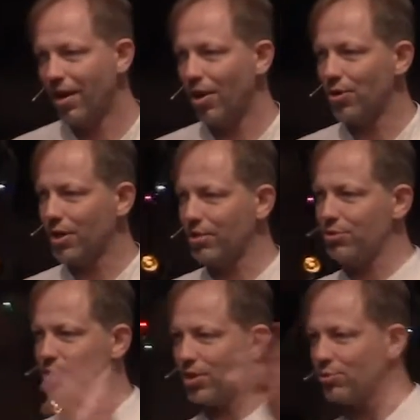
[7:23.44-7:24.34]
Or you go
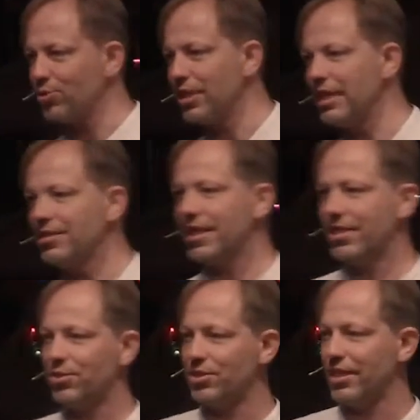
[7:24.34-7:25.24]
to the groceries
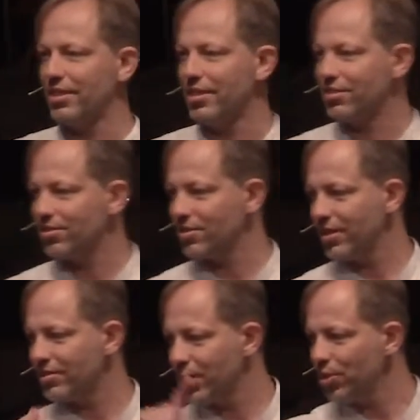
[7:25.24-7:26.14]
and you see this
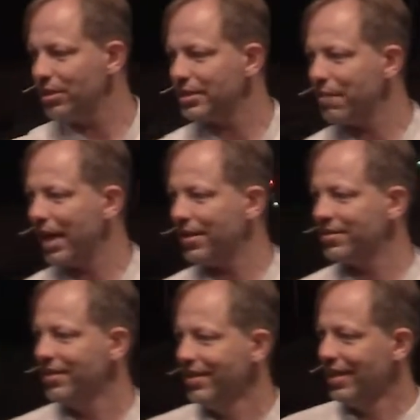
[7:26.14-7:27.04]
security
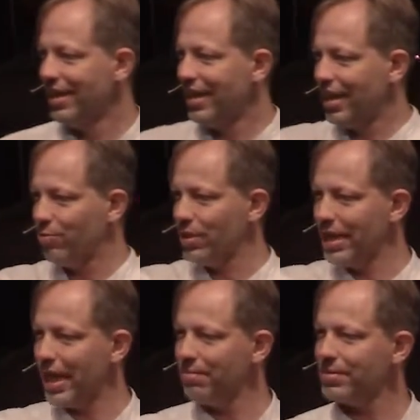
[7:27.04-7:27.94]
man with a
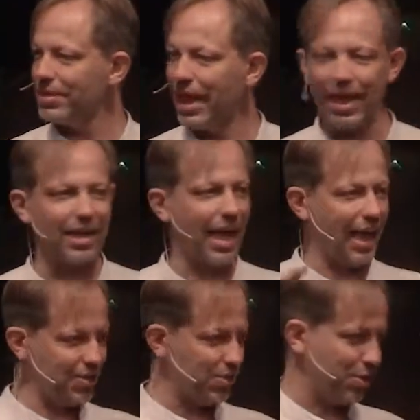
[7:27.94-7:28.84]
name tag,
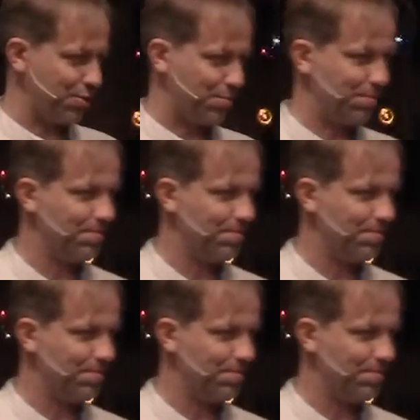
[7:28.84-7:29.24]
Andrew.